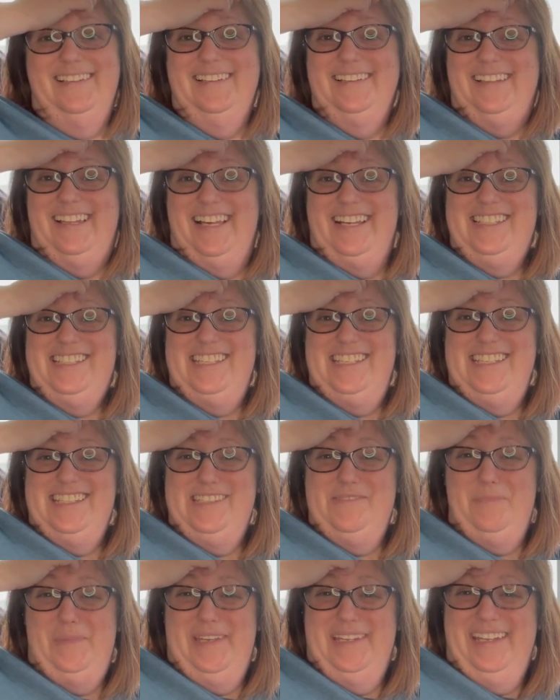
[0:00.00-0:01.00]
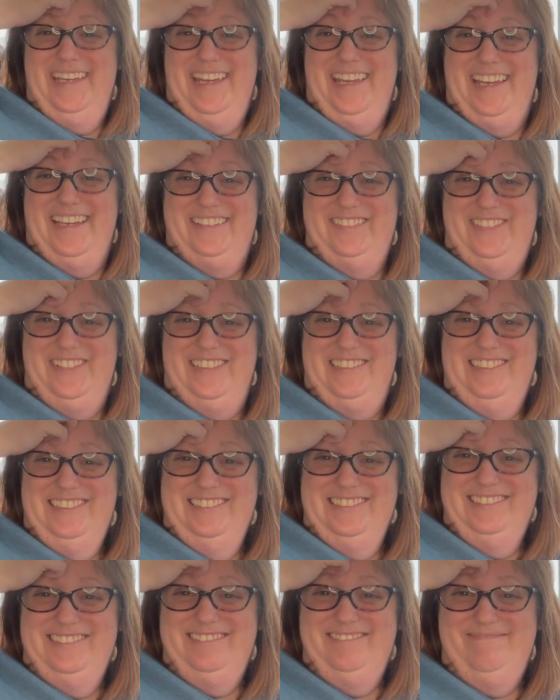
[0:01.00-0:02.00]
Lexi's been a handful.
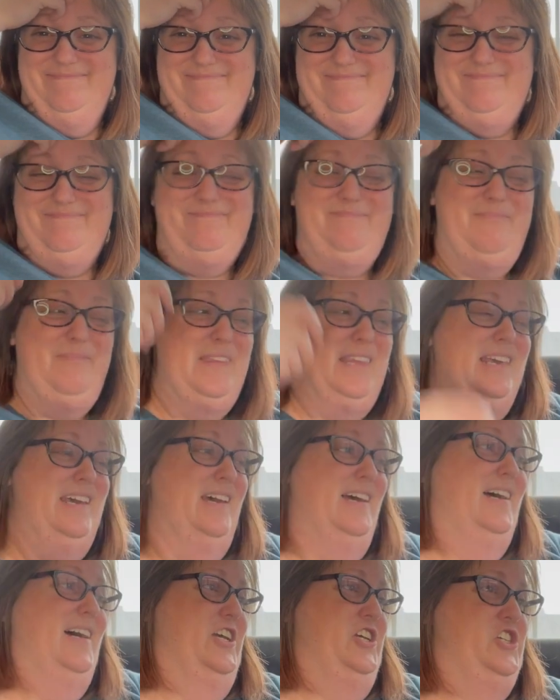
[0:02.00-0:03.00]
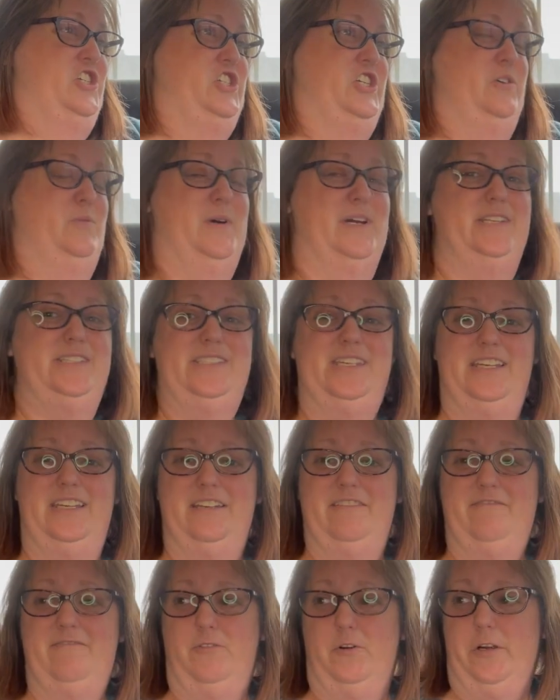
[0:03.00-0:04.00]
She went
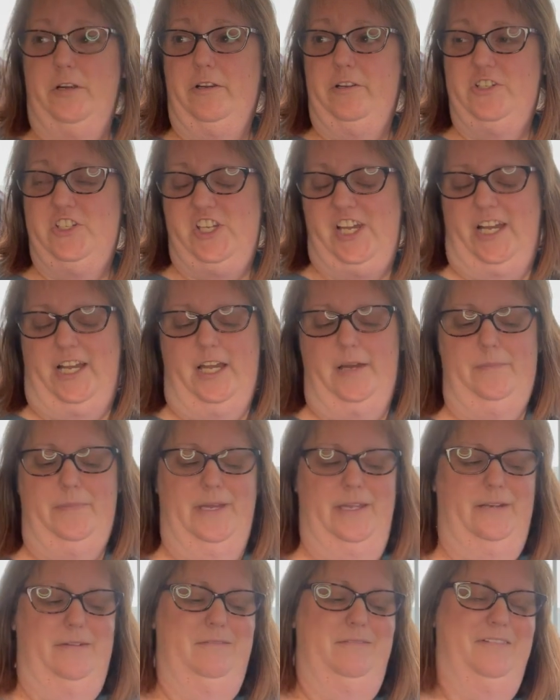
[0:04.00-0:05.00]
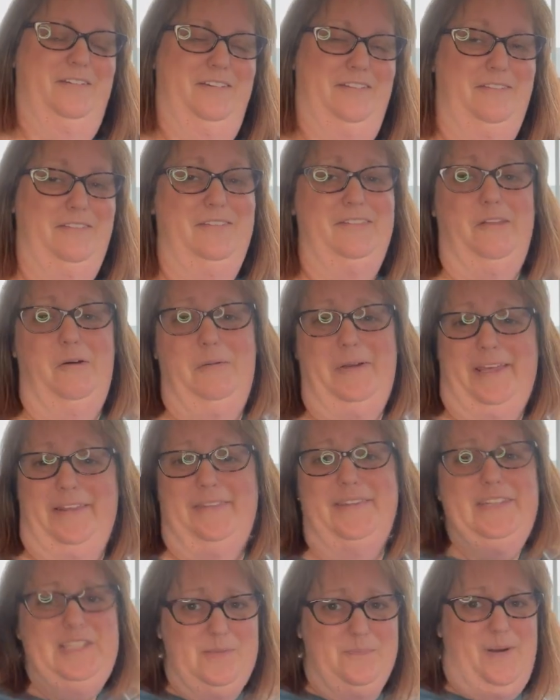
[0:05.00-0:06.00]
in for her checkup and, okay,
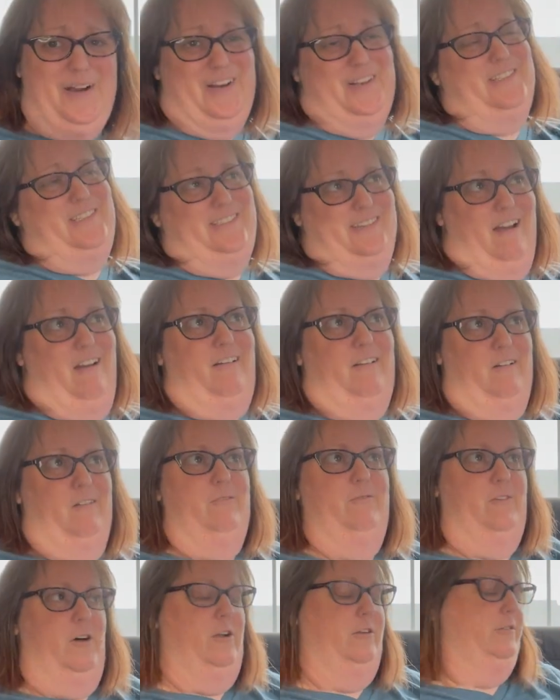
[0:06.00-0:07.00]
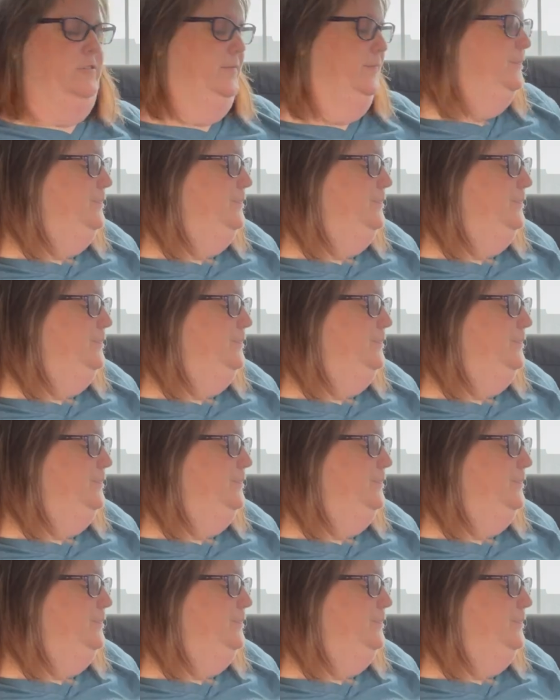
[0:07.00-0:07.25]
this part's not her fault.